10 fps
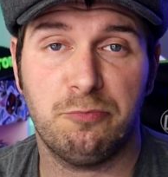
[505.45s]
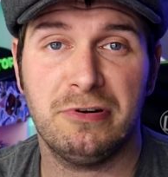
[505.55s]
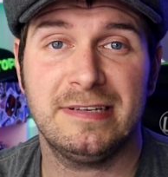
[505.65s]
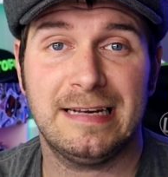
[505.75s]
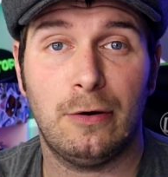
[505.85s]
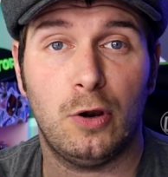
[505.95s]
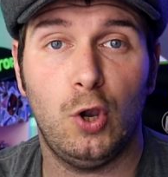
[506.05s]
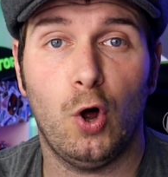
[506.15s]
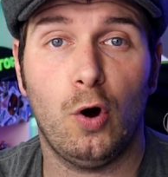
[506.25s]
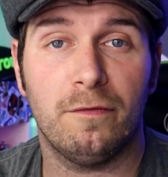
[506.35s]
Brings out a
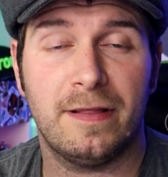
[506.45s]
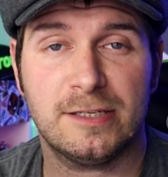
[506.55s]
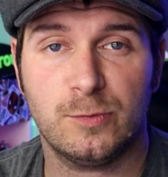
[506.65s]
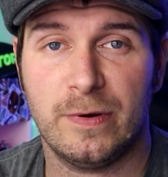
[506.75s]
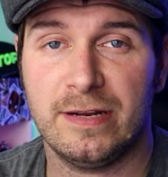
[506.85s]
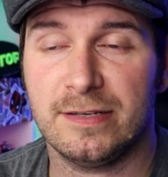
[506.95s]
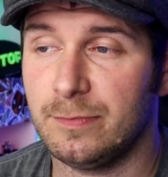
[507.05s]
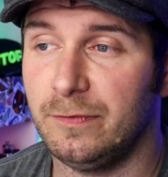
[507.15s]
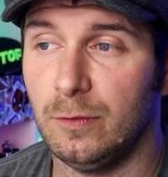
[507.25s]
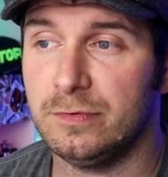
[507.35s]
lot of that sweetness
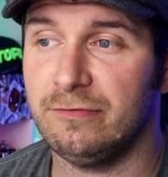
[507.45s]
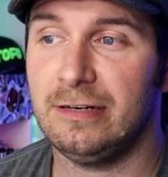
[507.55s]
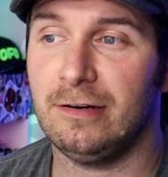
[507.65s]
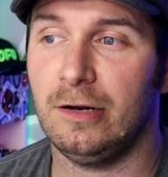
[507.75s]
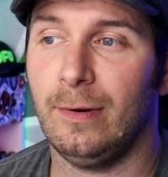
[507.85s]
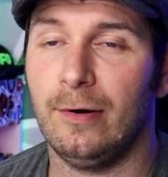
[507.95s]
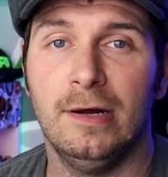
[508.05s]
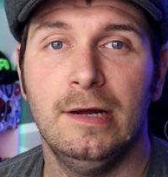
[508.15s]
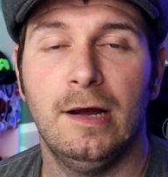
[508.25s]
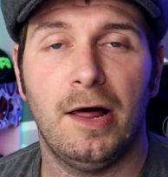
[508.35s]
and performs really, really well.
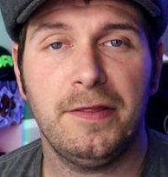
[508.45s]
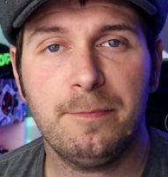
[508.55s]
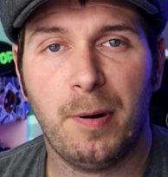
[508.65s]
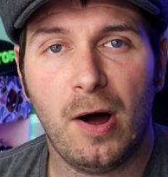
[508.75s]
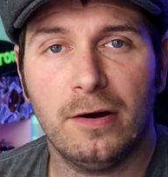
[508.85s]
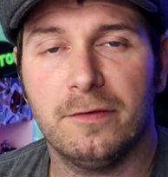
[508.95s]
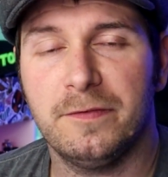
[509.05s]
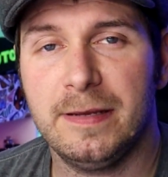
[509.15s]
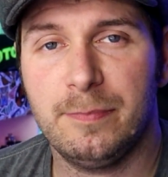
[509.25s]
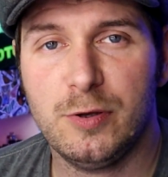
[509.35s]
I think part of
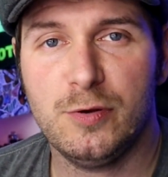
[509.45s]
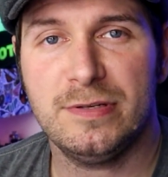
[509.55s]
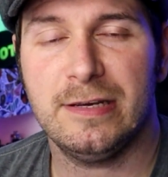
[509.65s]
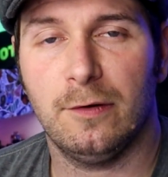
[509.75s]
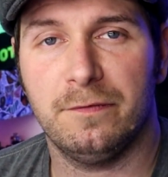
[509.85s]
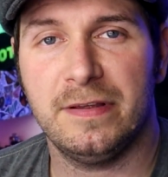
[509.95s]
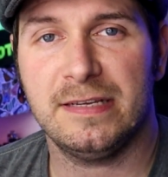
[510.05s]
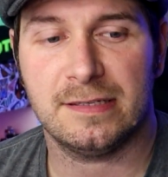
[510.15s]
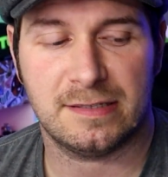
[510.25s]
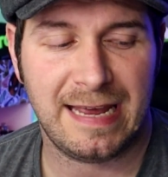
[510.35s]
the beauty of
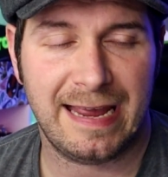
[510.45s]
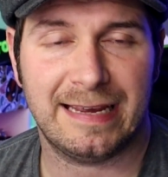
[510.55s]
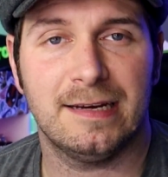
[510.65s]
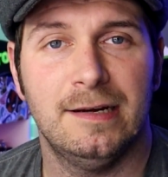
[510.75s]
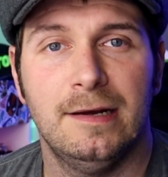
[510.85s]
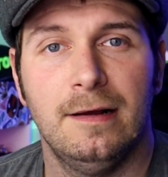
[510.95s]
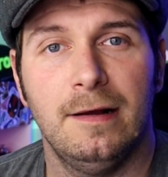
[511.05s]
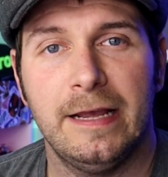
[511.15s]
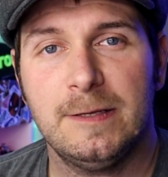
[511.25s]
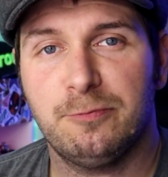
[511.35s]
this tank
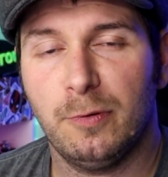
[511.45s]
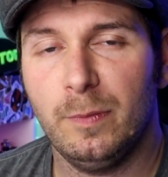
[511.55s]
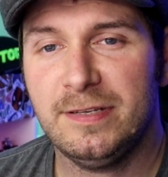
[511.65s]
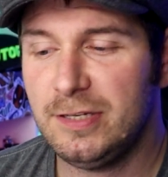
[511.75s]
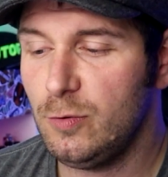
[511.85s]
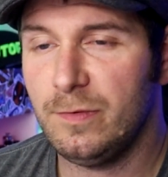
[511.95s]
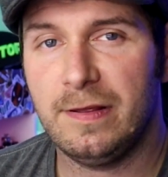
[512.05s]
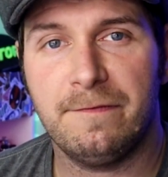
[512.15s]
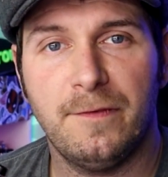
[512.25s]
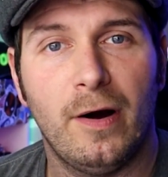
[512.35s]
is probably to do with
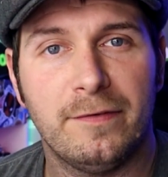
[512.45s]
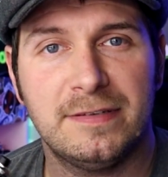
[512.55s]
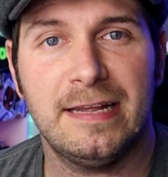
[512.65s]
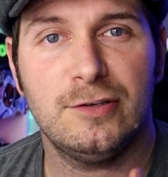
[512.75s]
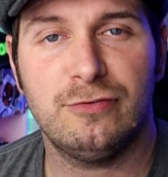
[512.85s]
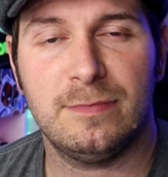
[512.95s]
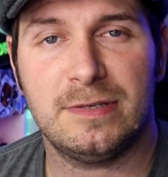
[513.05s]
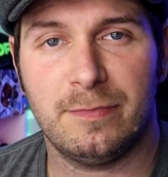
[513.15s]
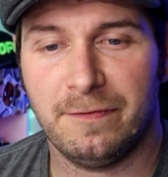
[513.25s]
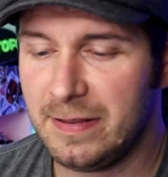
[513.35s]
the 510 drip
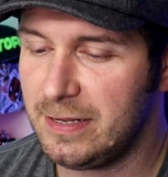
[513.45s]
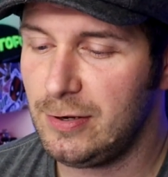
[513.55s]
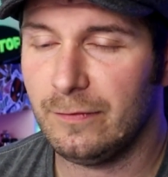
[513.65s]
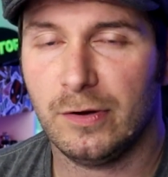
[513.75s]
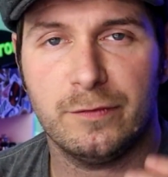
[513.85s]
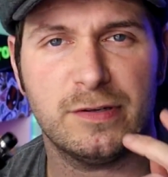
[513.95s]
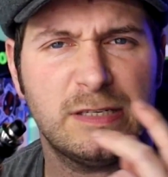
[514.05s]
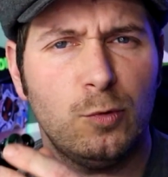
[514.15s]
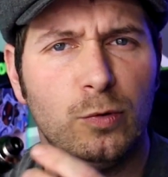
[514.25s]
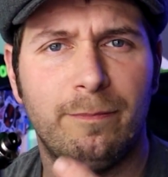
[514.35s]
tip. The fact that you have kind of a
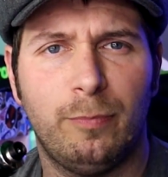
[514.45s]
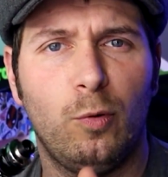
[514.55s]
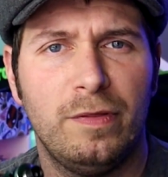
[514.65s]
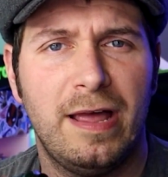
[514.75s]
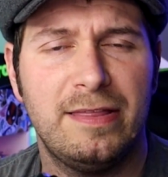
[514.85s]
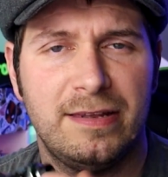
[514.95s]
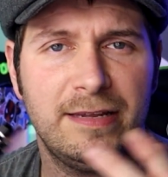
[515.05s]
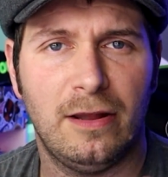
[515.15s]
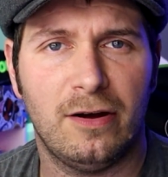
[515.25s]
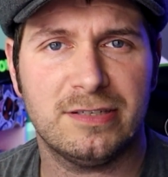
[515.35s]
smaller bore there than
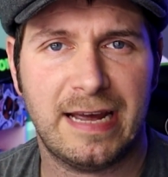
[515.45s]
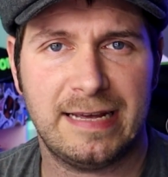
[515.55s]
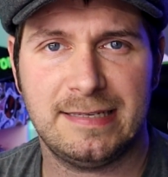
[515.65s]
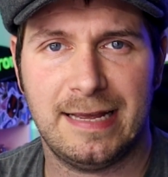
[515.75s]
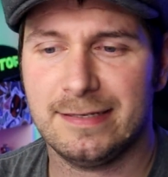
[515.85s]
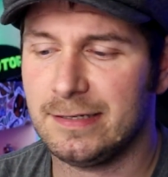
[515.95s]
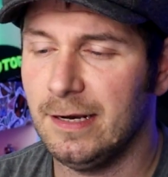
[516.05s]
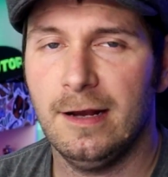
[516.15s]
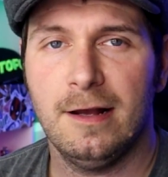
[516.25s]
the large 810s.